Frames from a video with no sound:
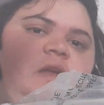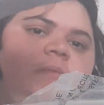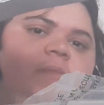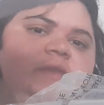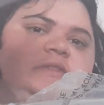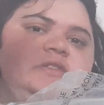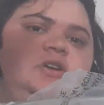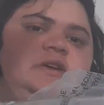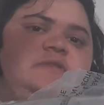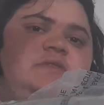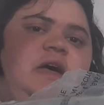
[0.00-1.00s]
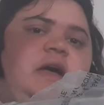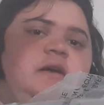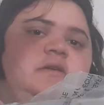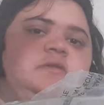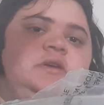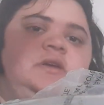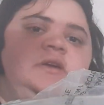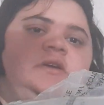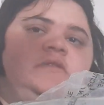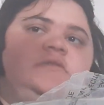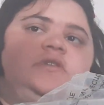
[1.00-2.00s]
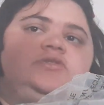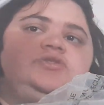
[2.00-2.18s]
but look at that. They're